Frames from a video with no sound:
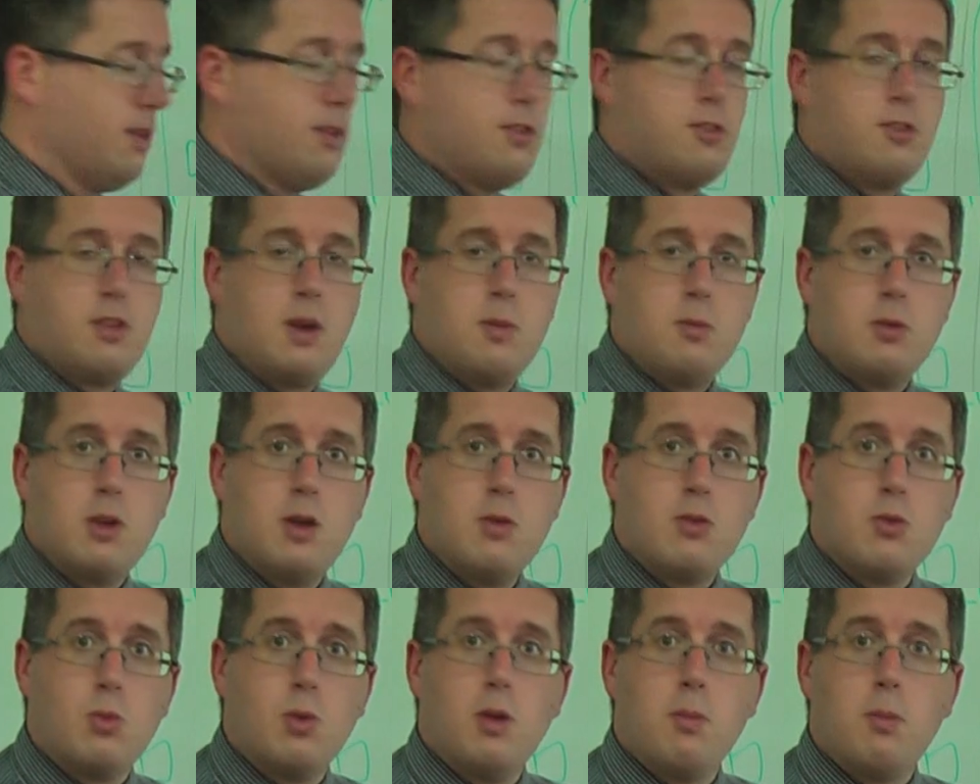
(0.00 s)

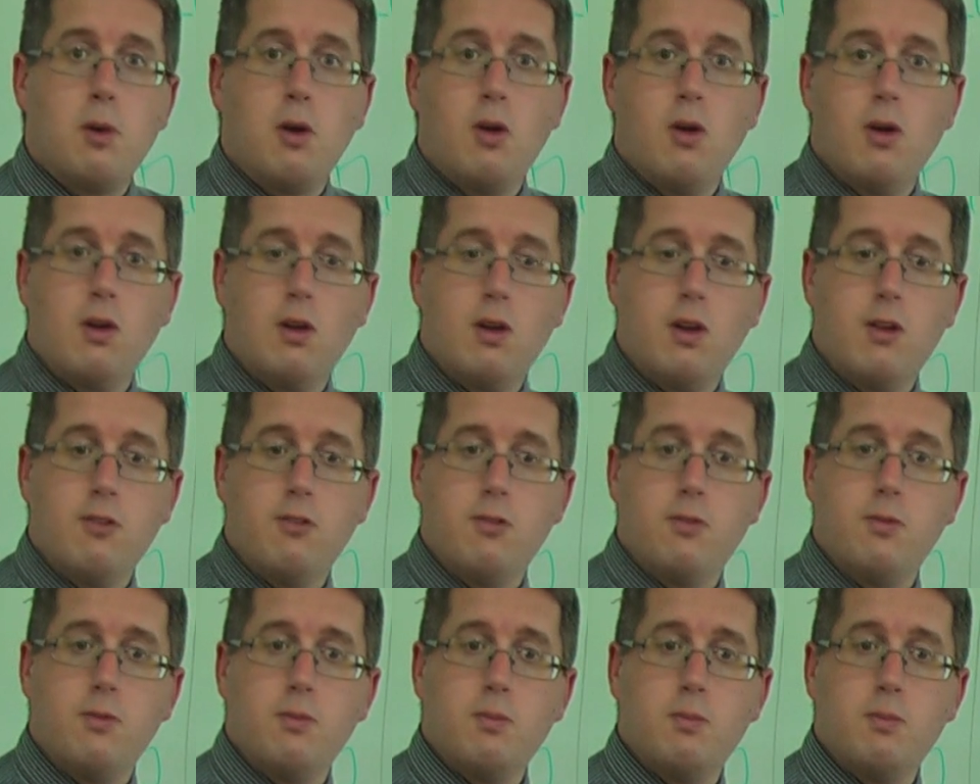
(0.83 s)
sometimes when you borrow a lot of
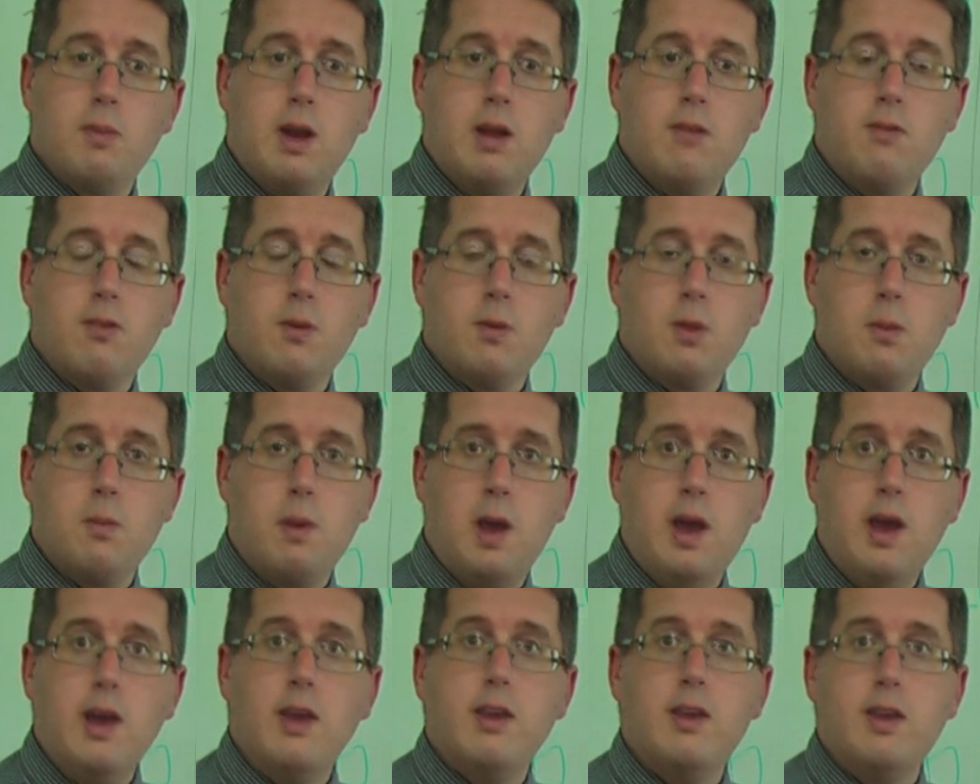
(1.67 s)
money from the
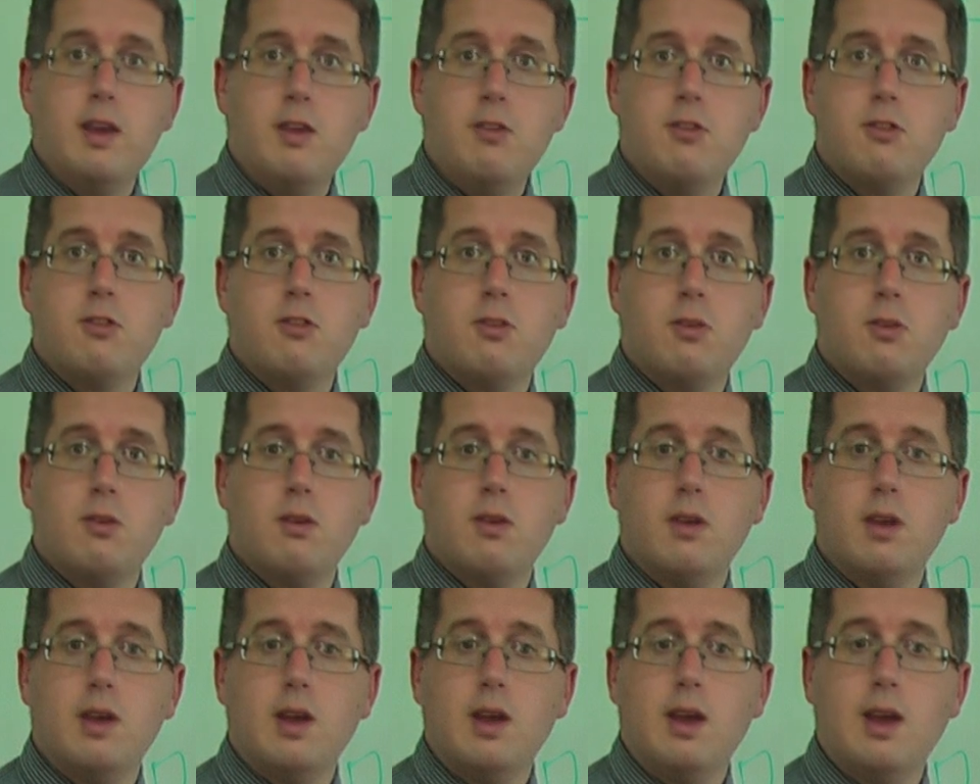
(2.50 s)
bank, yes,
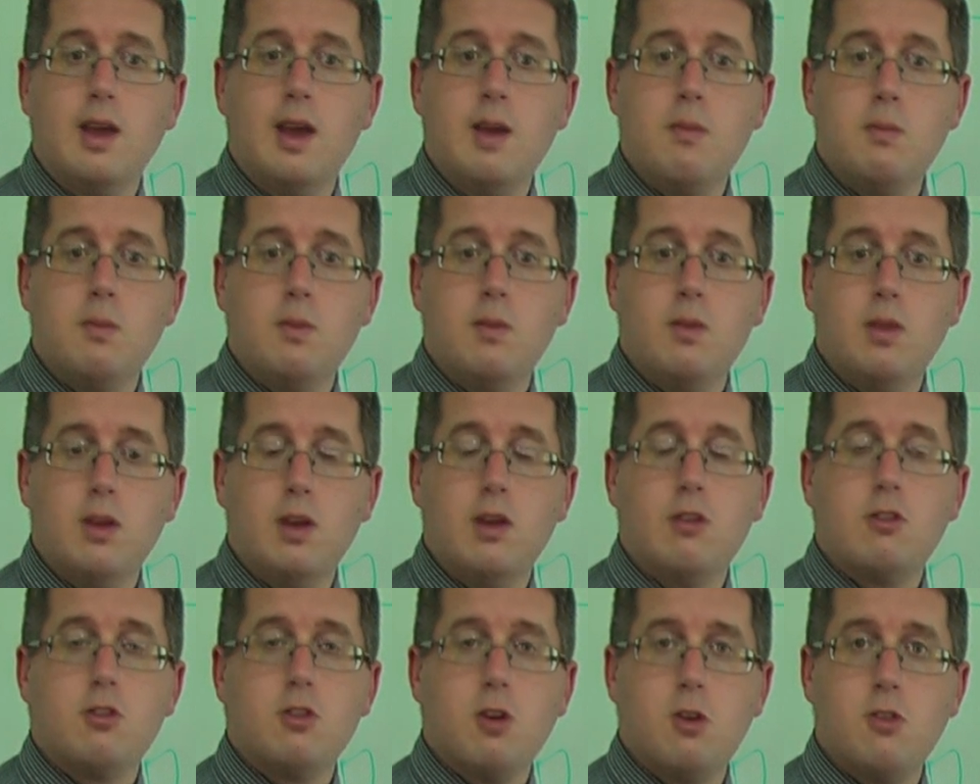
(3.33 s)

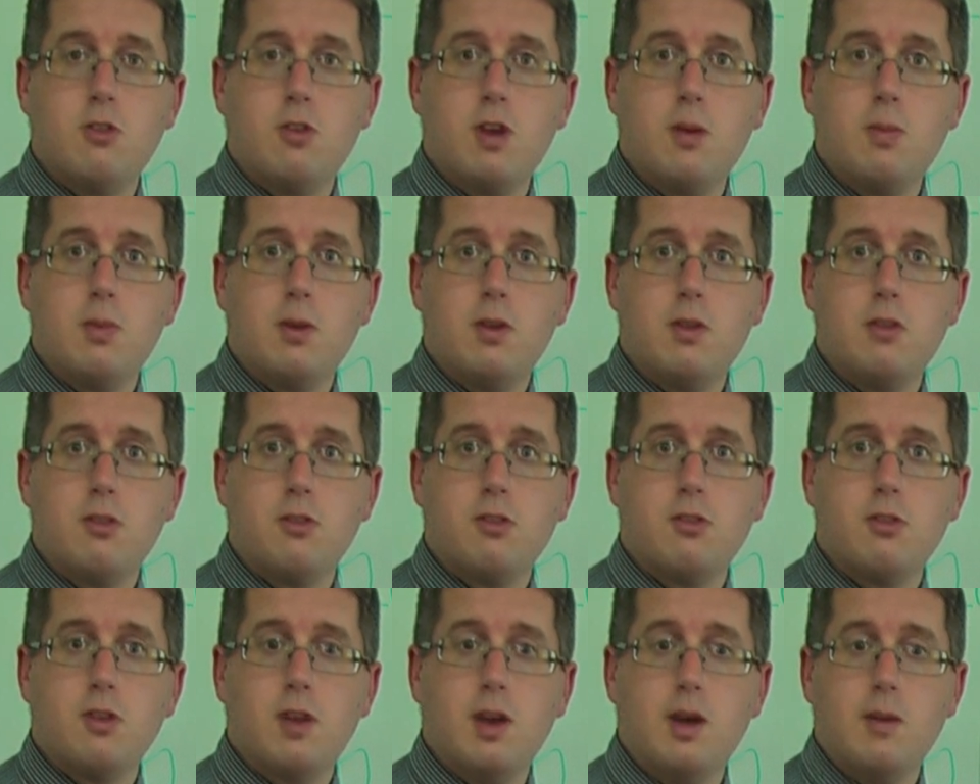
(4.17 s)
it shows up
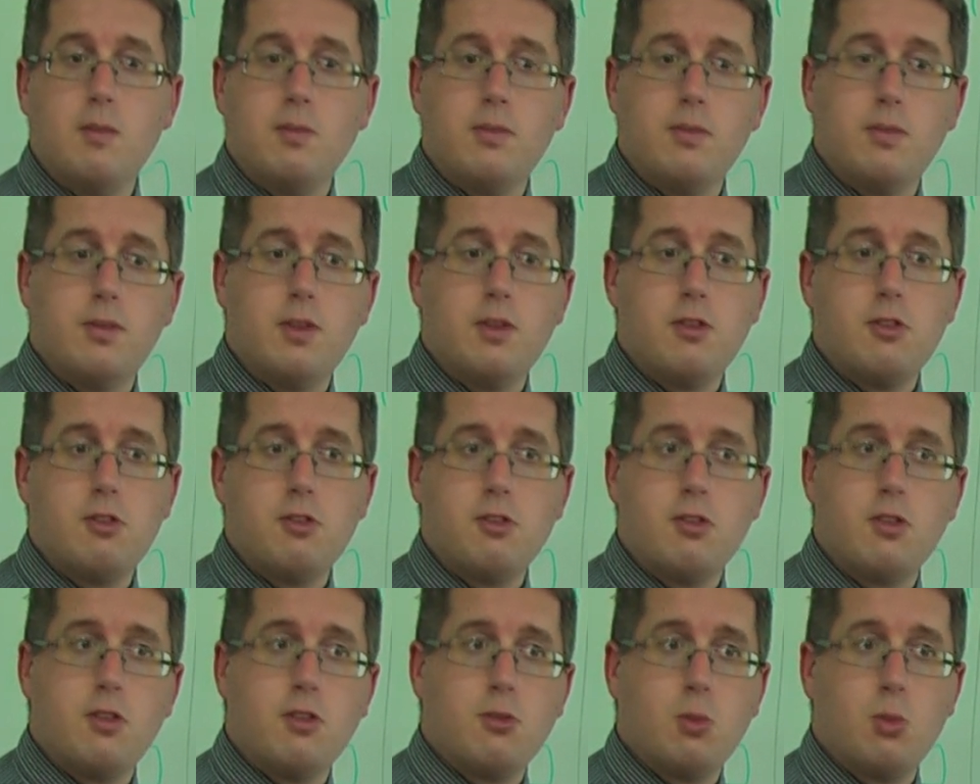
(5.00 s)
as this
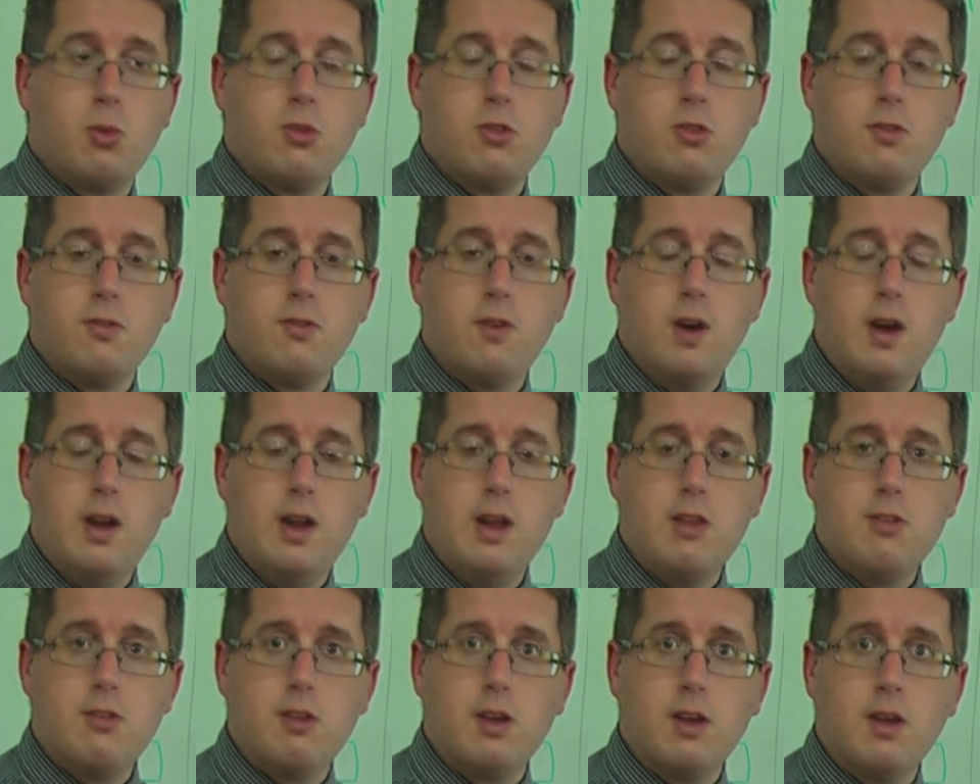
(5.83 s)
is the source of
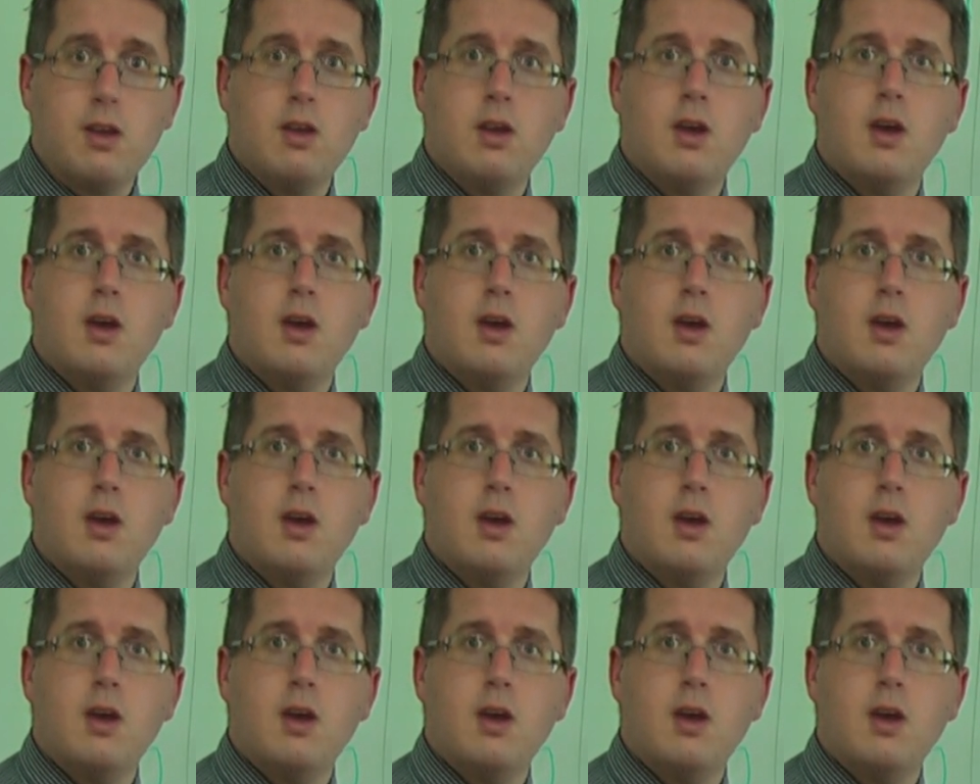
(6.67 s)
financing,